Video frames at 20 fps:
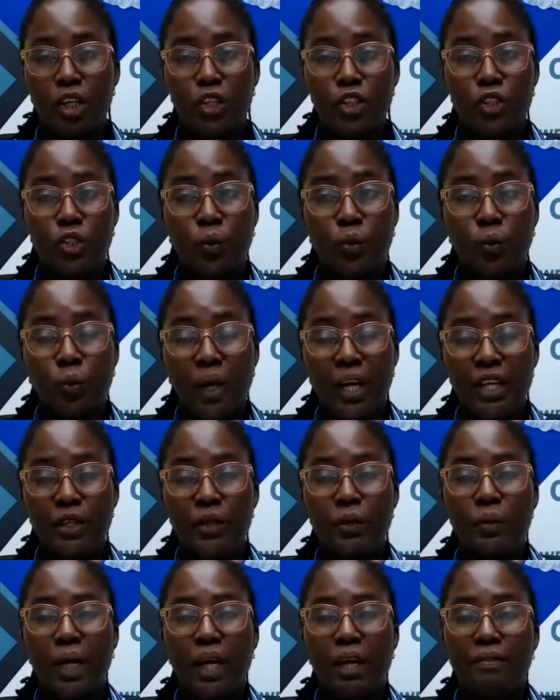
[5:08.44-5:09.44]
So when
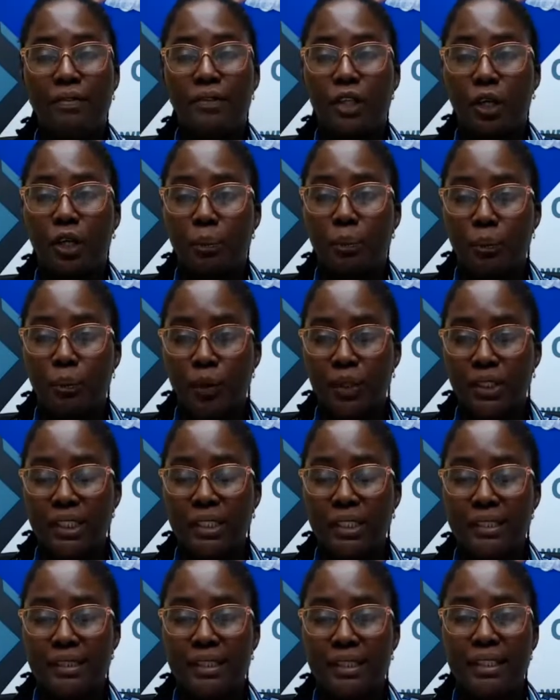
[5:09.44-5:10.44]
you have your
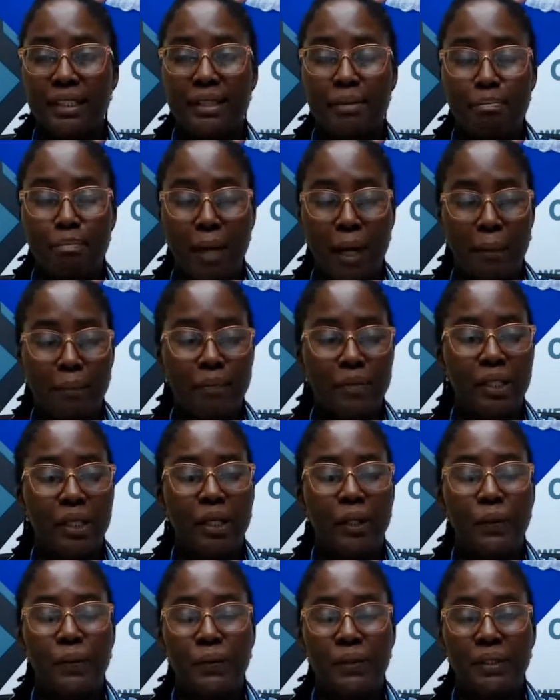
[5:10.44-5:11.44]
processes mapped
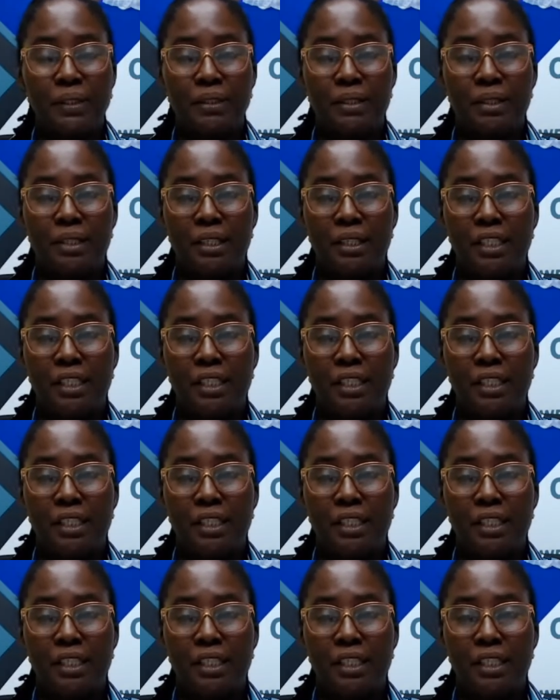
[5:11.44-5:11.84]
out,